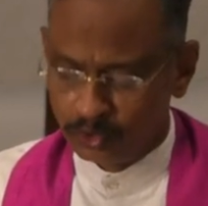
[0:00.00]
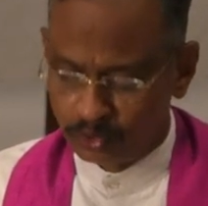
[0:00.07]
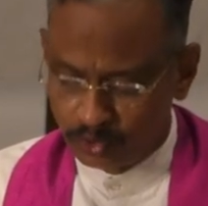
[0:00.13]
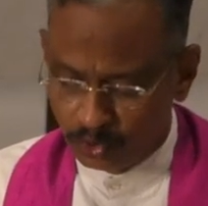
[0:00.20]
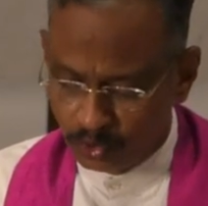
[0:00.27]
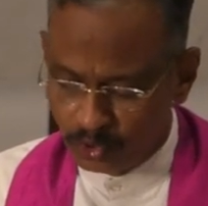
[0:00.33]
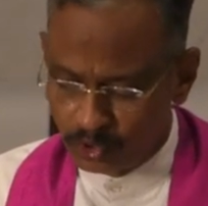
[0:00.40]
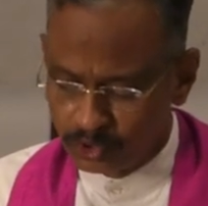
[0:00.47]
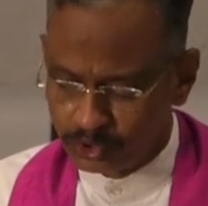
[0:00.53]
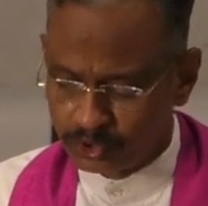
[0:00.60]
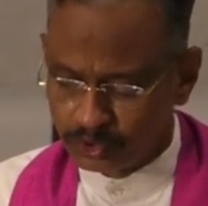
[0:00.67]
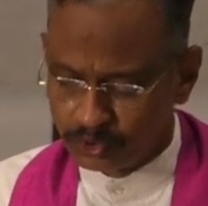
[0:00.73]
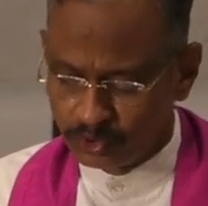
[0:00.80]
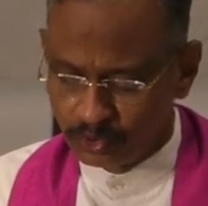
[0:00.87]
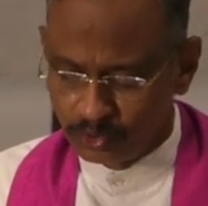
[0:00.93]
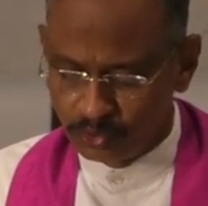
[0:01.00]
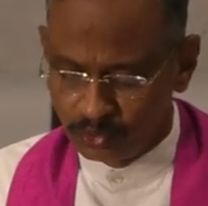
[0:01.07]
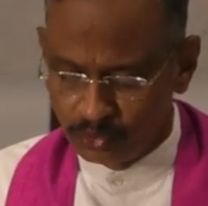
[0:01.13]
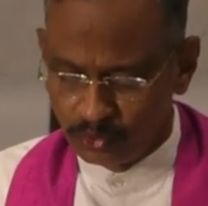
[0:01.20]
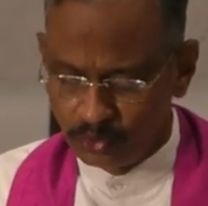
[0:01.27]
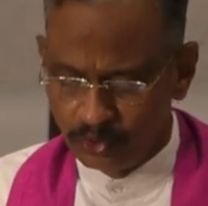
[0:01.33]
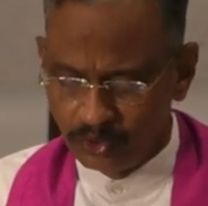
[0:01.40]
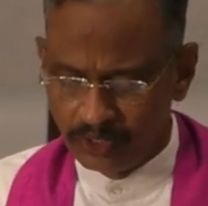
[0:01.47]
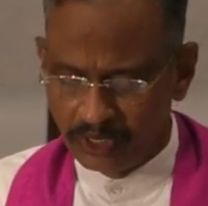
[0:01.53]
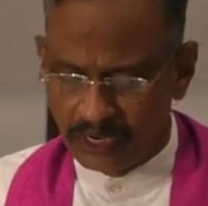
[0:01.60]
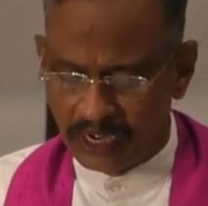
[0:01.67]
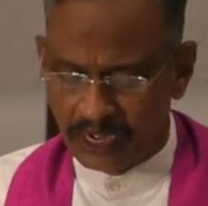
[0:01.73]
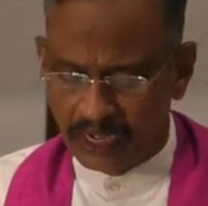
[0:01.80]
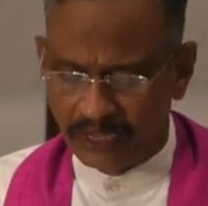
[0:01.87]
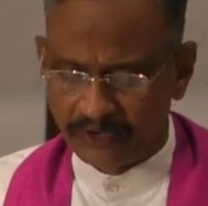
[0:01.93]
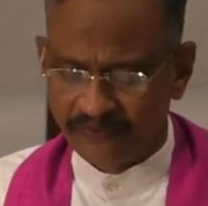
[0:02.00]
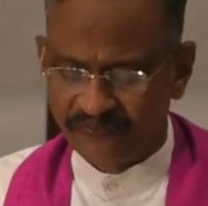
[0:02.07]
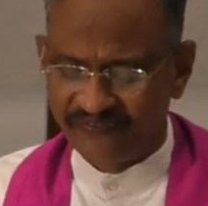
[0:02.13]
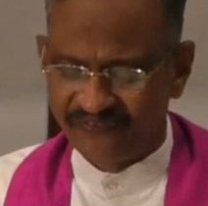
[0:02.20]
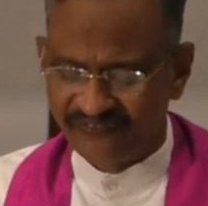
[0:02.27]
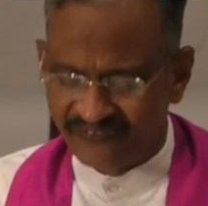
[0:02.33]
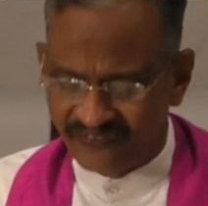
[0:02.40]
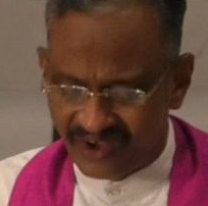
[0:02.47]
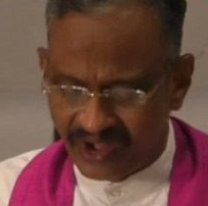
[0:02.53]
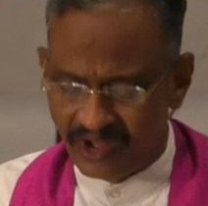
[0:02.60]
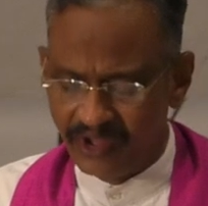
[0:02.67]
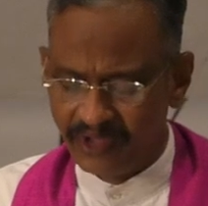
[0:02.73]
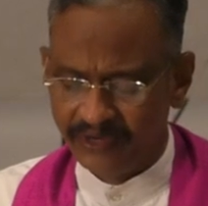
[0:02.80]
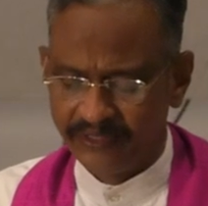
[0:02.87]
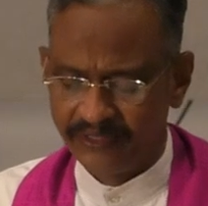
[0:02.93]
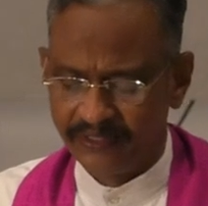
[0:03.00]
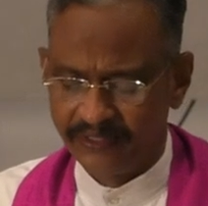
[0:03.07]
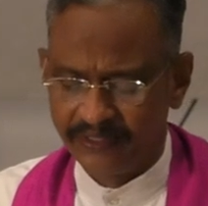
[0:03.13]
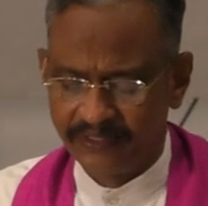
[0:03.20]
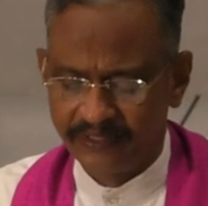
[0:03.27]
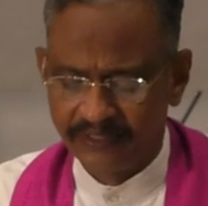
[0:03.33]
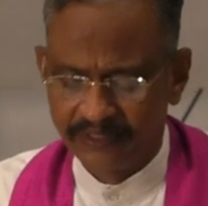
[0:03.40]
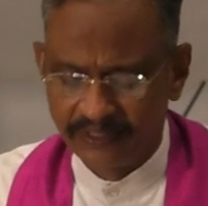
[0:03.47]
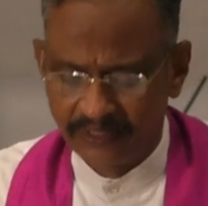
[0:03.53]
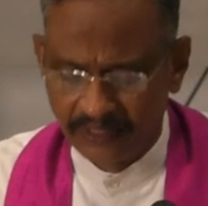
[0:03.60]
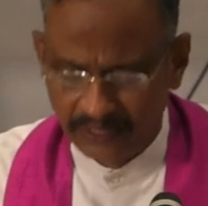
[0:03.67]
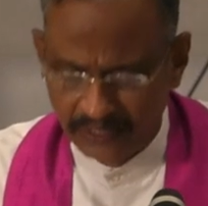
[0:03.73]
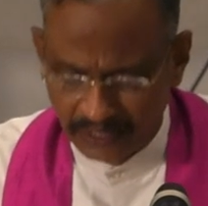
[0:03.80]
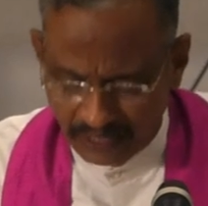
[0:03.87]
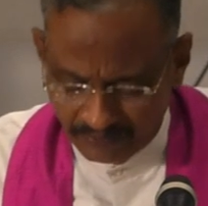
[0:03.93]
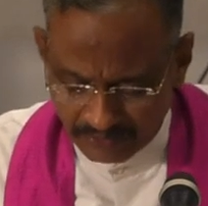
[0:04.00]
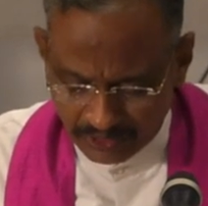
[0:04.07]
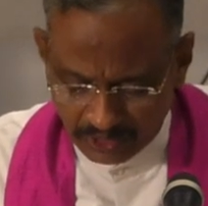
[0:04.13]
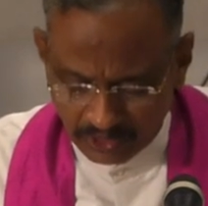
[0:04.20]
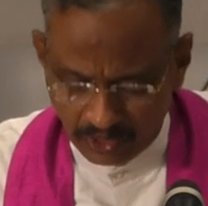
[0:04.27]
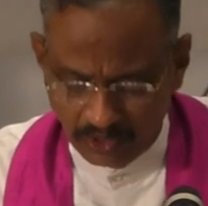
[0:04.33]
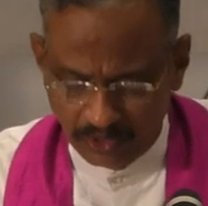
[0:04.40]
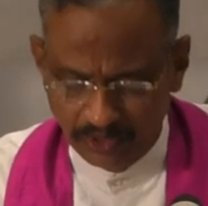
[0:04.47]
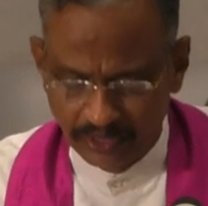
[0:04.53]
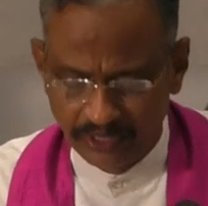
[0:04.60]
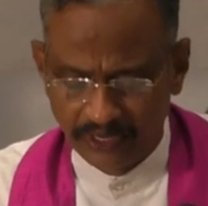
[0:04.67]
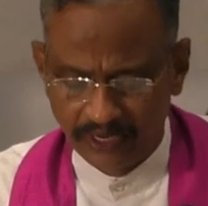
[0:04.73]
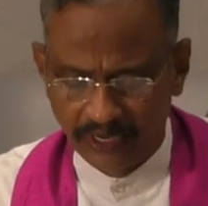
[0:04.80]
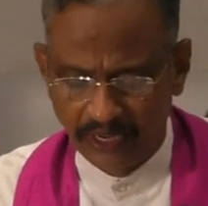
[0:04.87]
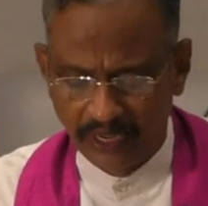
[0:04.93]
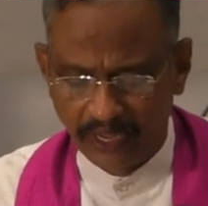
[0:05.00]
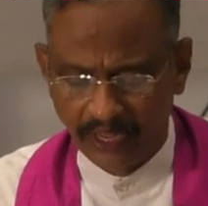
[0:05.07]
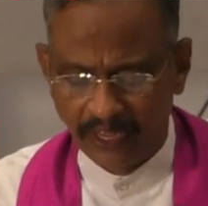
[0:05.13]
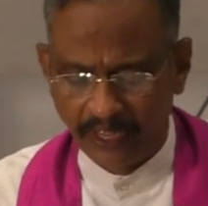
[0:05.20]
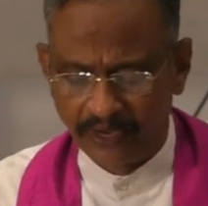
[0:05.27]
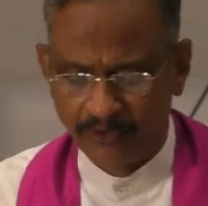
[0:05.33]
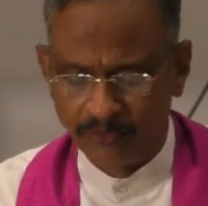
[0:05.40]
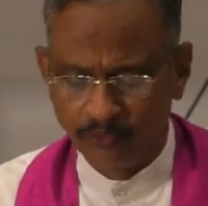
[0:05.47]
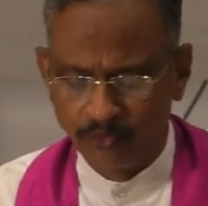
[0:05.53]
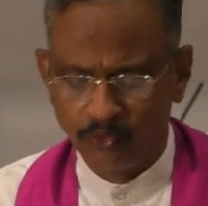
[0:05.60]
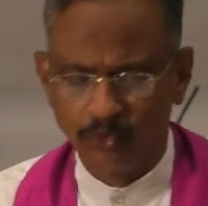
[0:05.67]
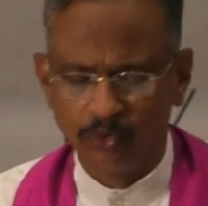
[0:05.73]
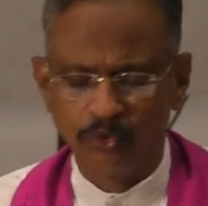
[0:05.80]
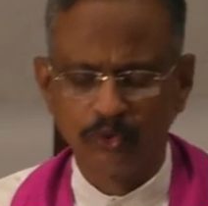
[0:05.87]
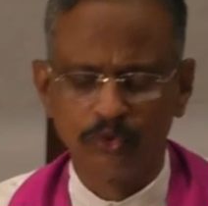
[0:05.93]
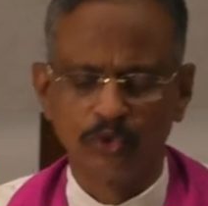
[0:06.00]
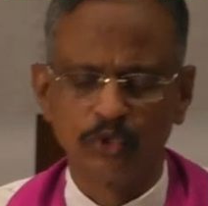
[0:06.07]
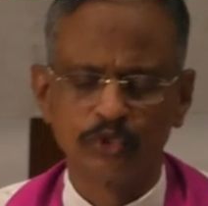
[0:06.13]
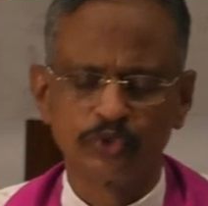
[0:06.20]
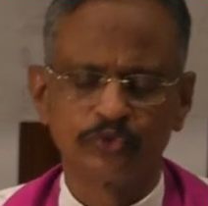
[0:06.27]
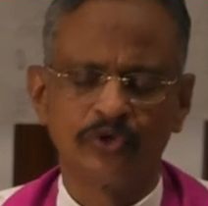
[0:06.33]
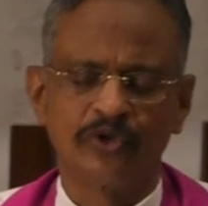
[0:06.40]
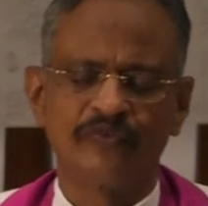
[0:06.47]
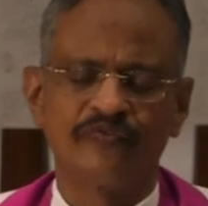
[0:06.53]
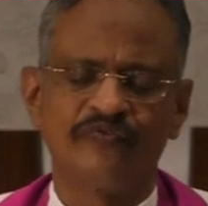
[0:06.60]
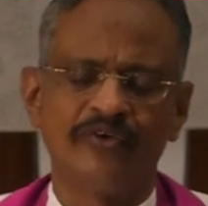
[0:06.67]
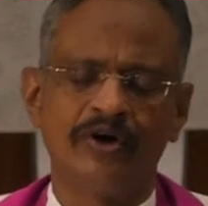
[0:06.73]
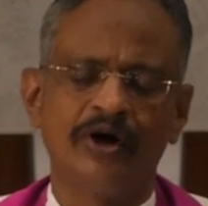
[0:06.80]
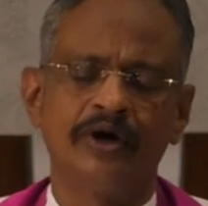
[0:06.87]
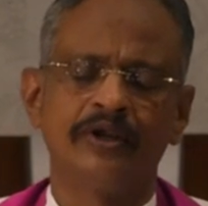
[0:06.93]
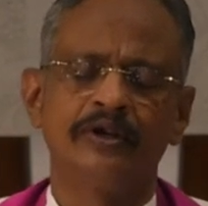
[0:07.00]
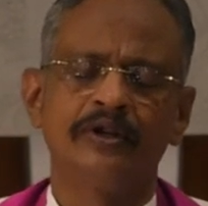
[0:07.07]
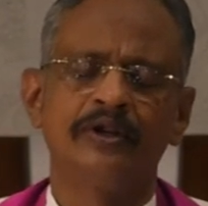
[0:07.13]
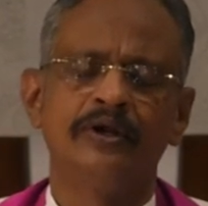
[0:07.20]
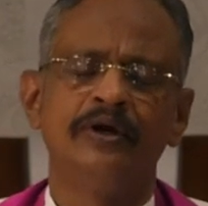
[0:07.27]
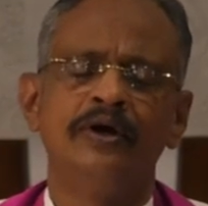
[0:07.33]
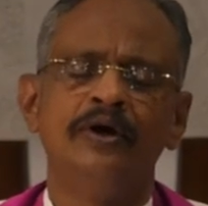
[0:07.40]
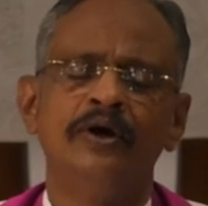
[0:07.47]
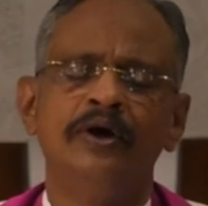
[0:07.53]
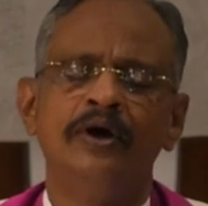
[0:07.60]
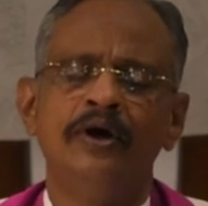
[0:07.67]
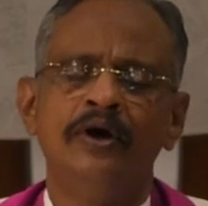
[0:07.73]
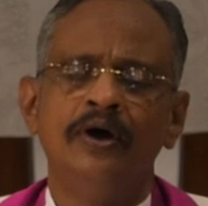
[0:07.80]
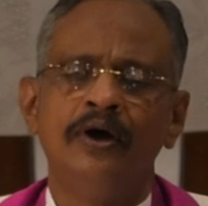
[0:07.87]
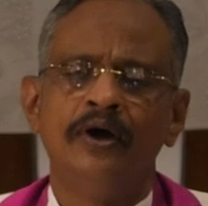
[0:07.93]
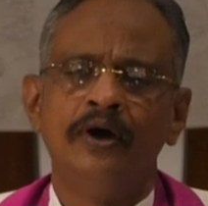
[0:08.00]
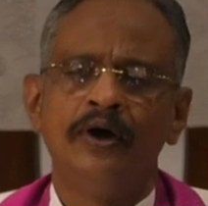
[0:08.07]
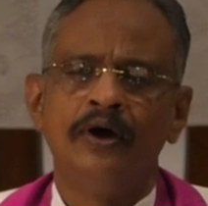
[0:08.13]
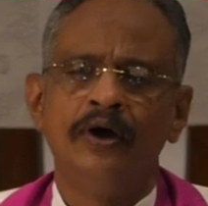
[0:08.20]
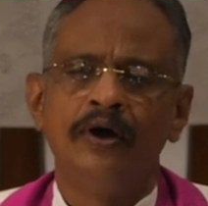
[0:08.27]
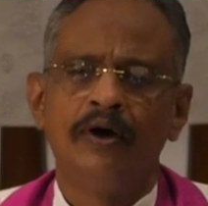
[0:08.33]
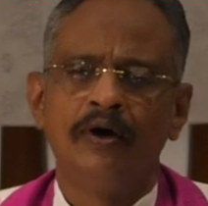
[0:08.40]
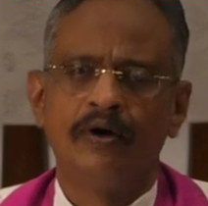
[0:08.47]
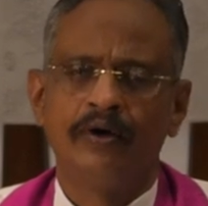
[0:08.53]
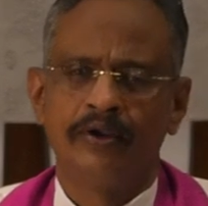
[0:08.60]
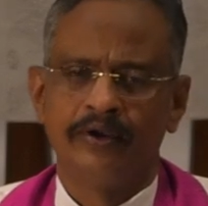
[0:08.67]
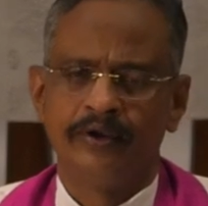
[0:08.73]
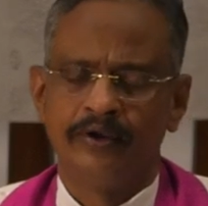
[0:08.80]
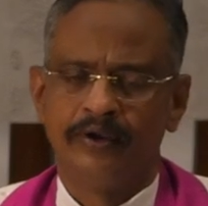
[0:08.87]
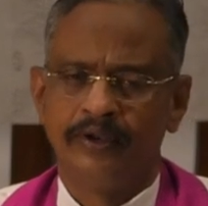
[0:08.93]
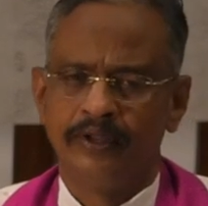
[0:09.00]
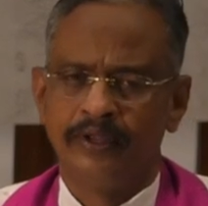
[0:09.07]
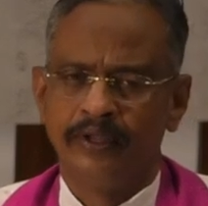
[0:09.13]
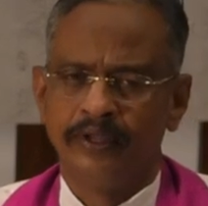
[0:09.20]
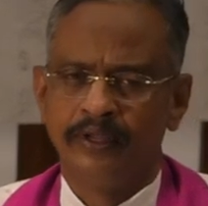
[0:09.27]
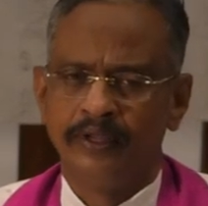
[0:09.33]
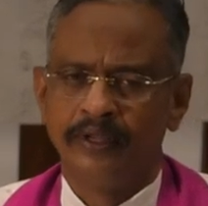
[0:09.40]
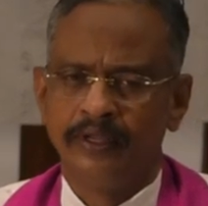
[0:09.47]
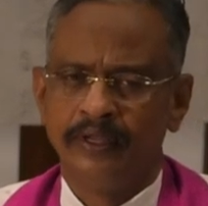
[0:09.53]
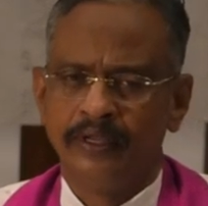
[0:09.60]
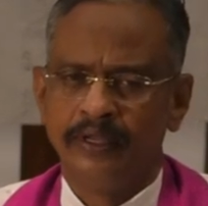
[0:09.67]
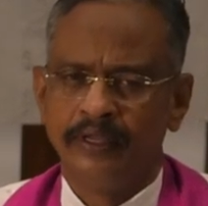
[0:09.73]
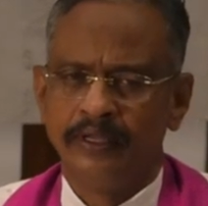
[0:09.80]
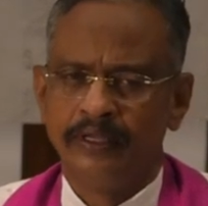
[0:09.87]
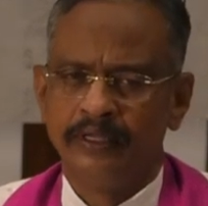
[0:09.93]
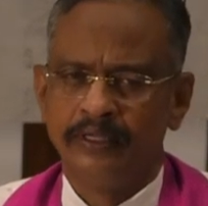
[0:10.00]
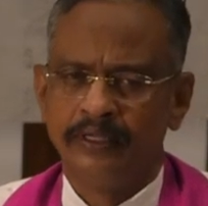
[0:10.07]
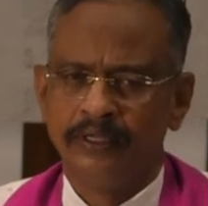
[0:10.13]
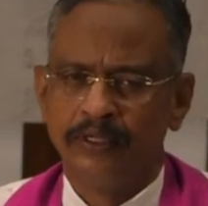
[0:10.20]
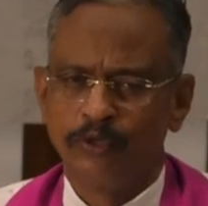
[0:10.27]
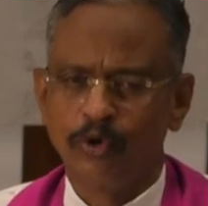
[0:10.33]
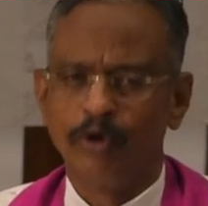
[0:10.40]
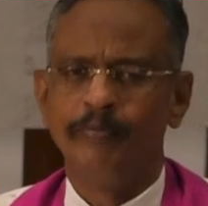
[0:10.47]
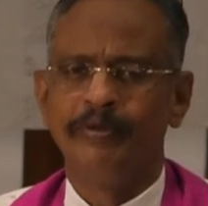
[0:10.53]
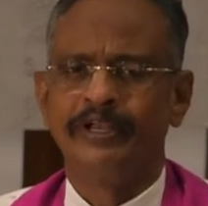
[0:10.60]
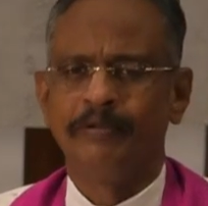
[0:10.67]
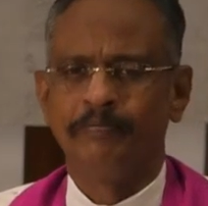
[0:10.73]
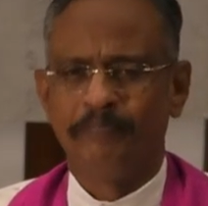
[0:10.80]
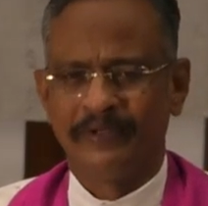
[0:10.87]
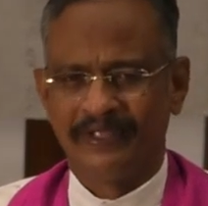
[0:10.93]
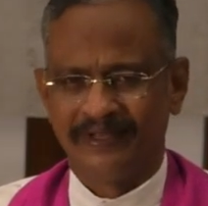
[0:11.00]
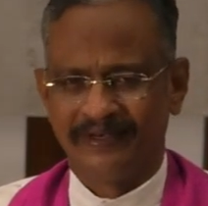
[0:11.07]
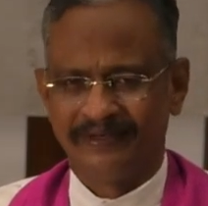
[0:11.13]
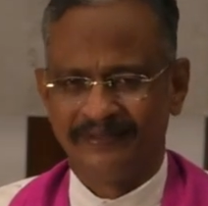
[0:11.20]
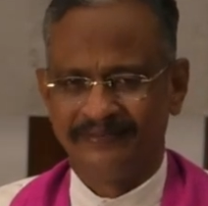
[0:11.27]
Those who are far our Lord and who, those who are far on Roman Empire.